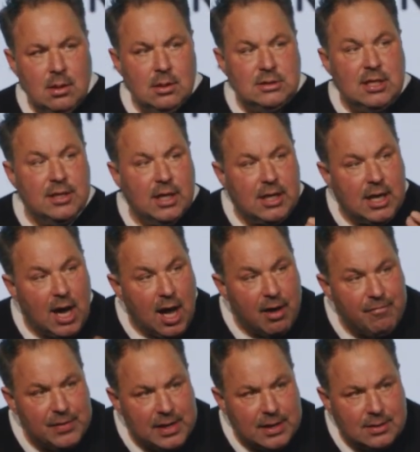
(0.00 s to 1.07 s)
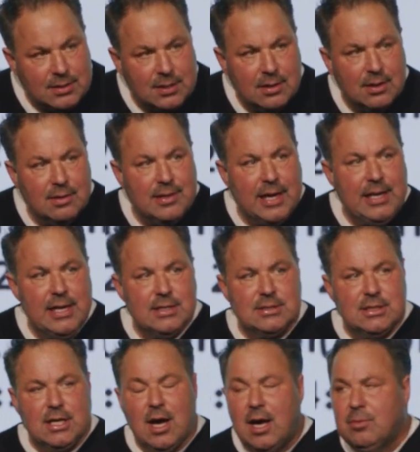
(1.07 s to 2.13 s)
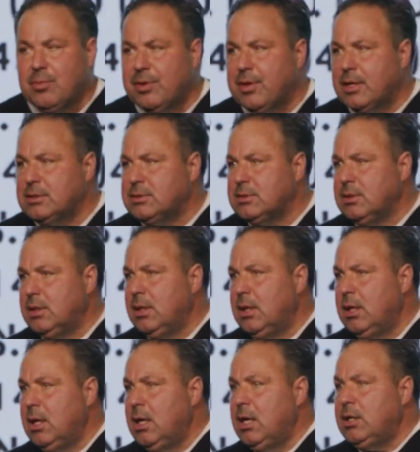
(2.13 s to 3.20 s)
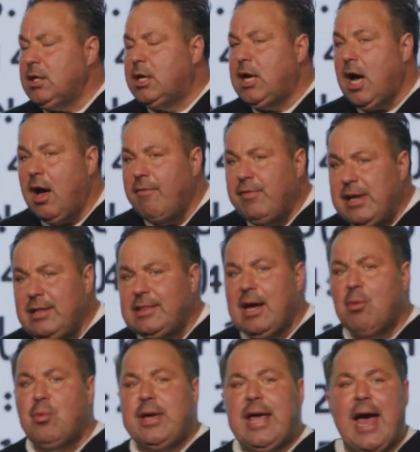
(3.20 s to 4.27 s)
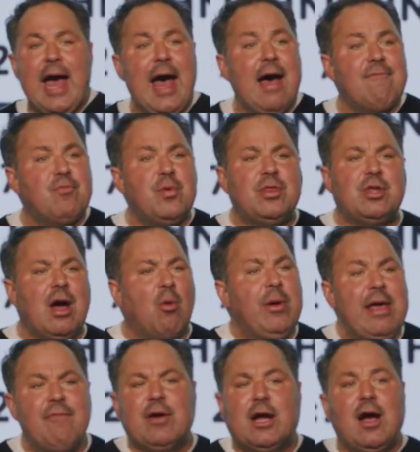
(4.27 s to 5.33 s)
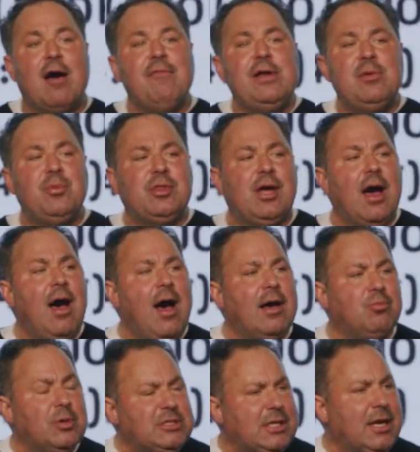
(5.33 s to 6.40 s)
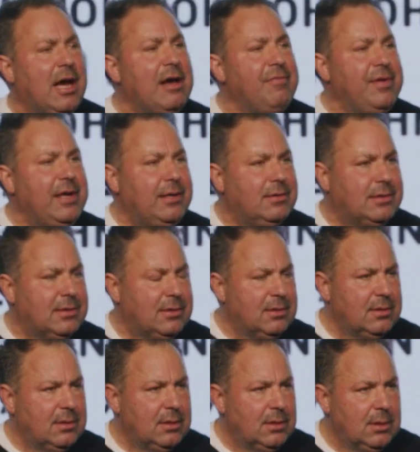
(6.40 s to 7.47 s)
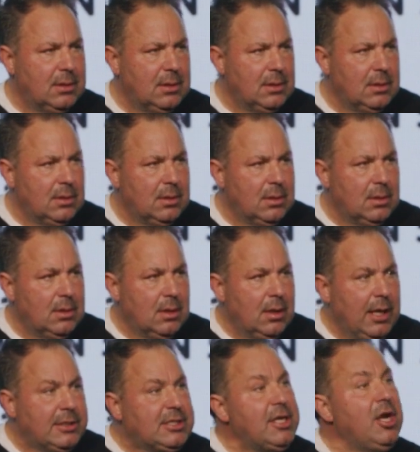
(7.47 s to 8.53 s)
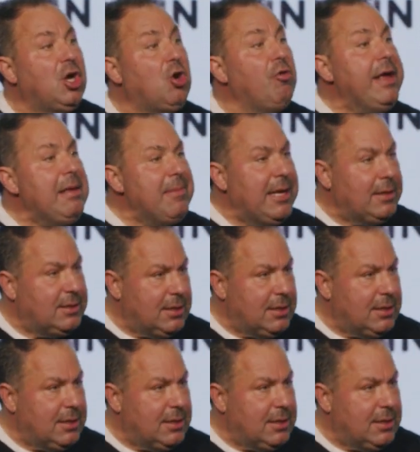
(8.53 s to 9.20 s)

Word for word: to the covenant that He has cut with us. The covenant that we have with God. We have a covenant with God. What's a covenant? It's an agreement,